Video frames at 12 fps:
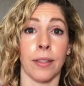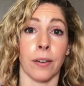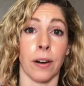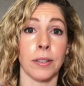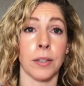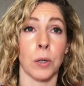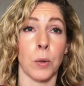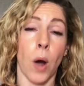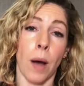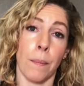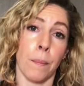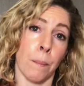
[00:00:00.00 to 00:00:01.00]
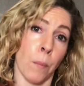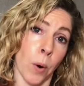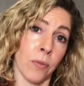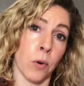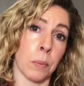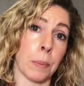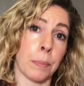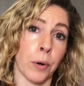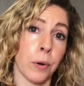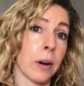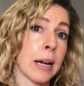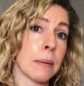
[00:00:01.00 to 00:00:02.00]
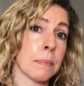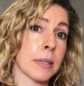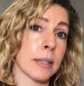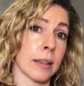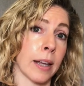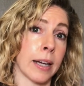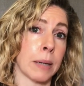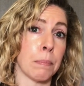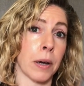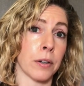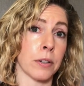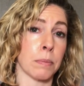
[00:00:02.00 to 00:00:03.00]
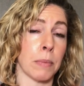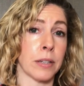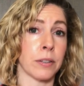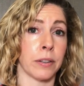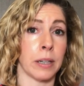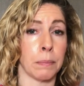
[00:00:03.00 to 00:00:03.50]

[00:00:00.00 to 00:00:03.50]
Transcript: there are also more formal programs like Mudders Mentoring